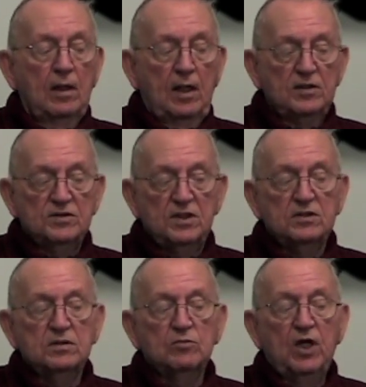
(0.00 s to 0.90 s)
I sent
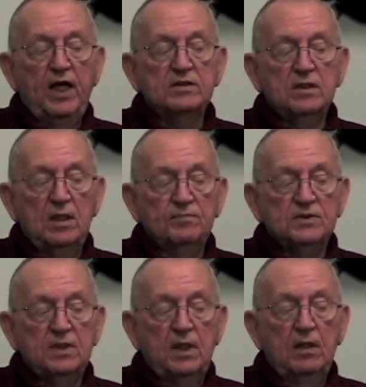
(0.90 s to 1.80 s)
some guys
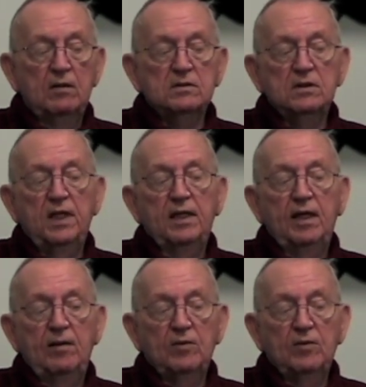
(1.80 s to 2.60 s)
upstairs, and they came